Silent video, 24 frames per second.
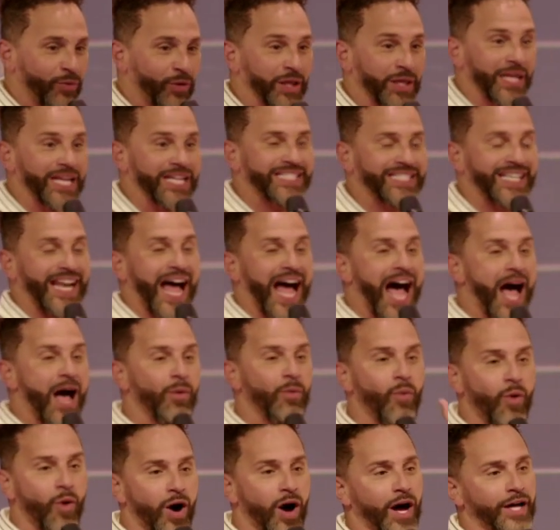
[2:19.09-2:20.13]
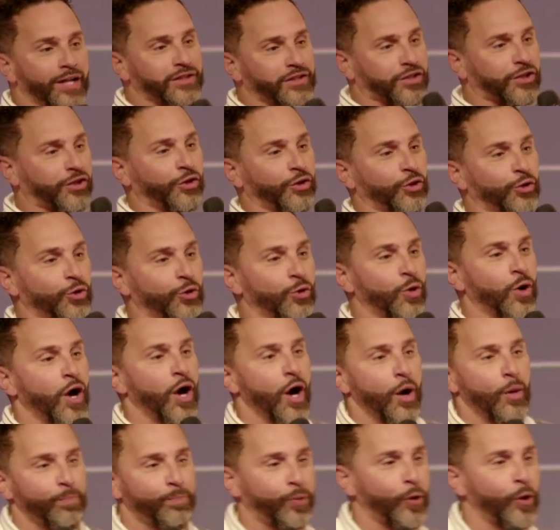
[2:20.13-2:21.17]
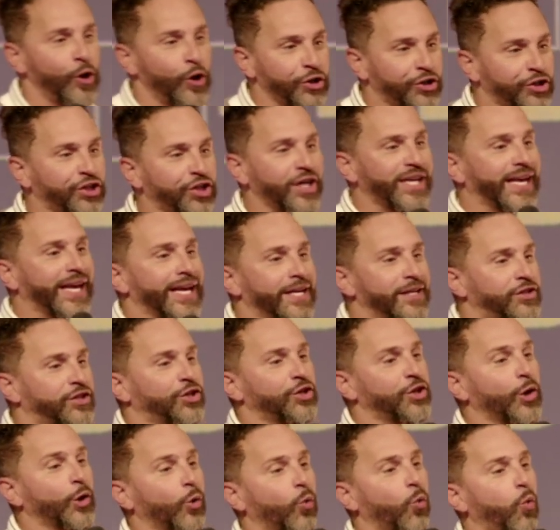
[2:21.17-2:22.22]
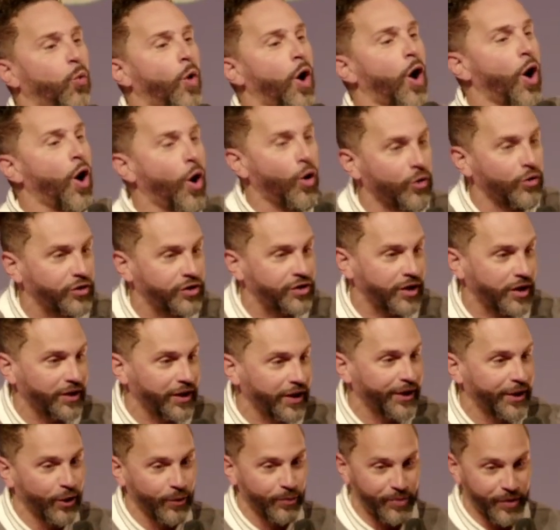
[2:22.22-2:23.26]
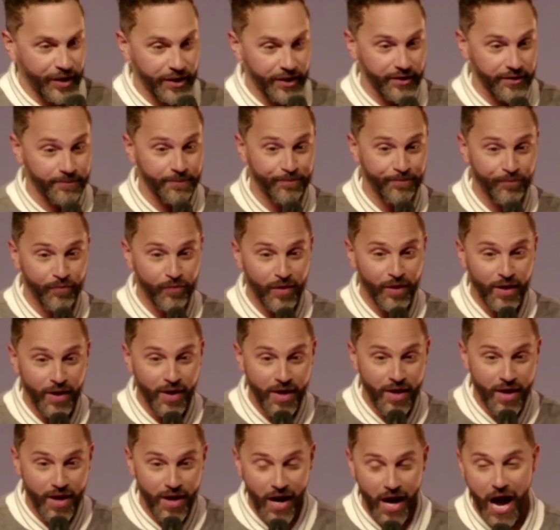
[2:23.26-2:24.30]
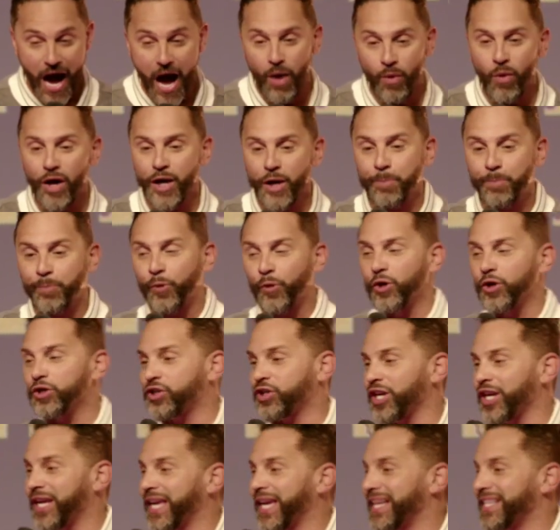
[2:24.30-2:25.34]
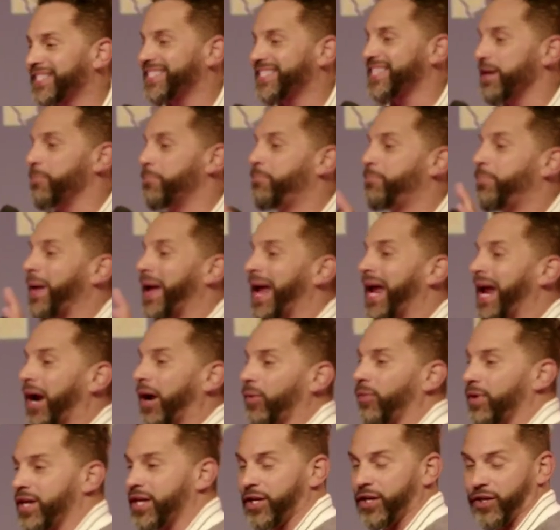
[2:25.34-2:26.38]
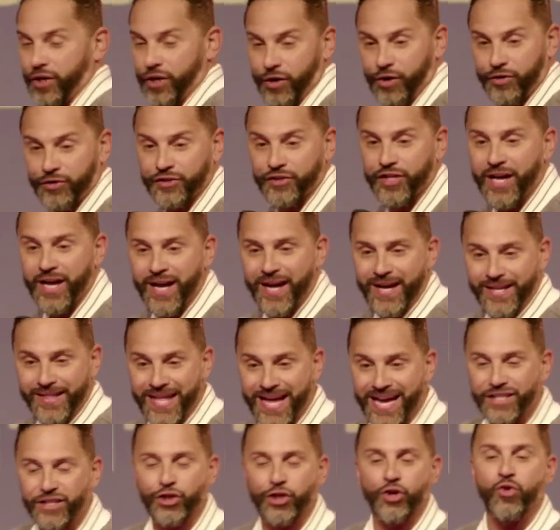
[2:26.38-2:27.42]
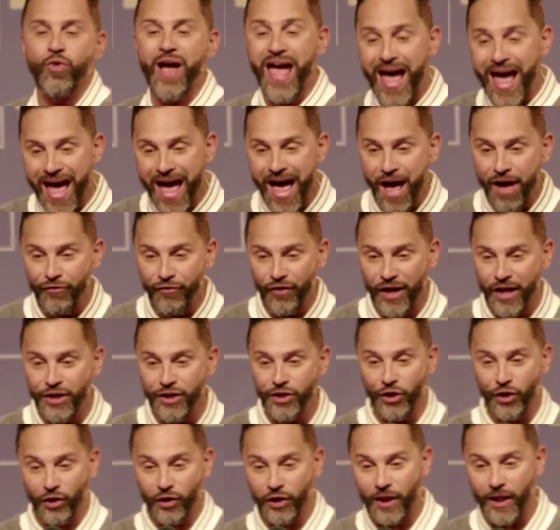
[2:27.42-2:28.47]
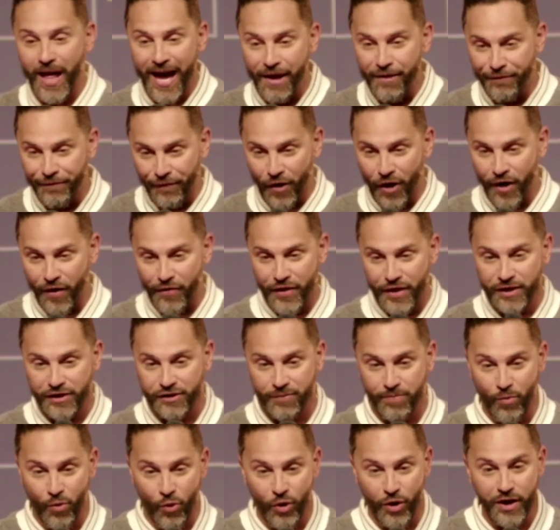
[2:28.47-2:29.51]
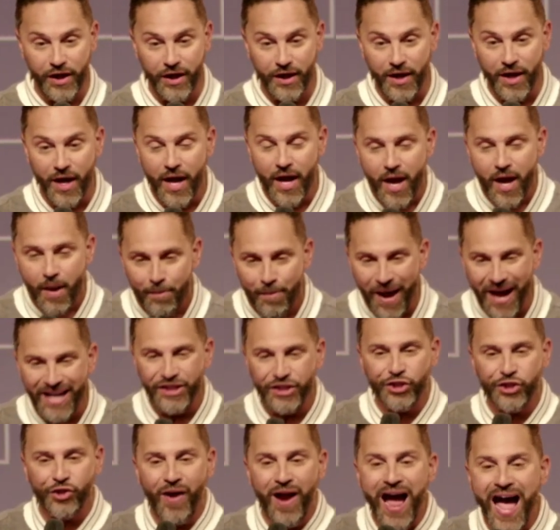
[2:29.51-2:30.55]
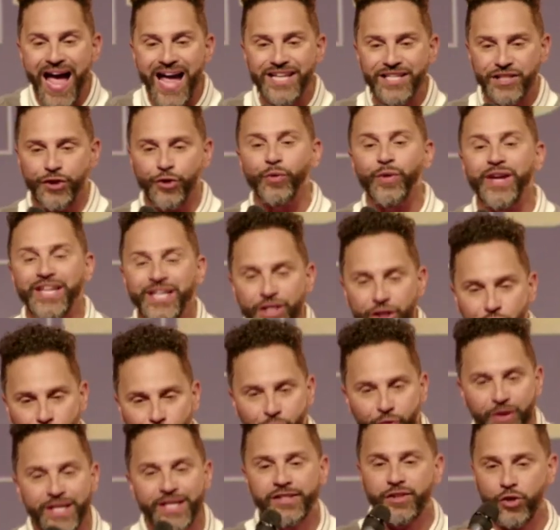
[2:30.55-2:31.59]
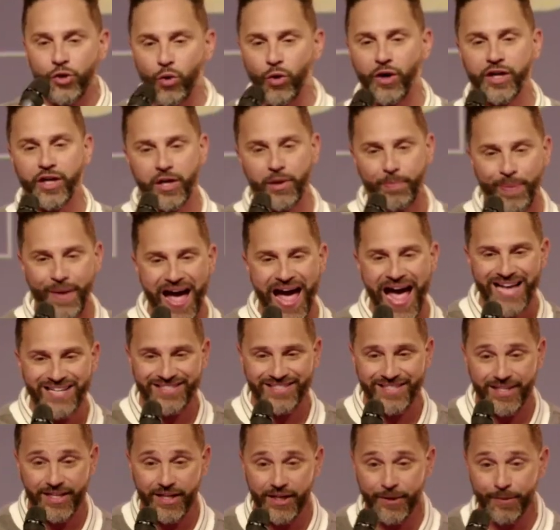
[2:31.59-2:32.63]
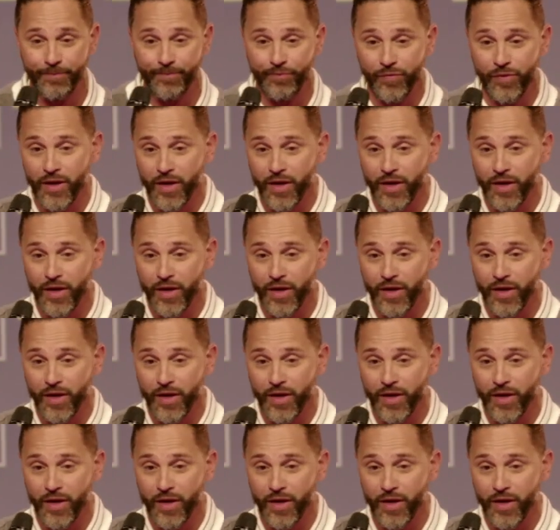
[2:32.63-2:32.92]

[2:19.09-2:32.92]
Well, listen, I want to push against your walls a little bit. I want to push against the barriers that you have in your life on this morning by trying to increase your capacity.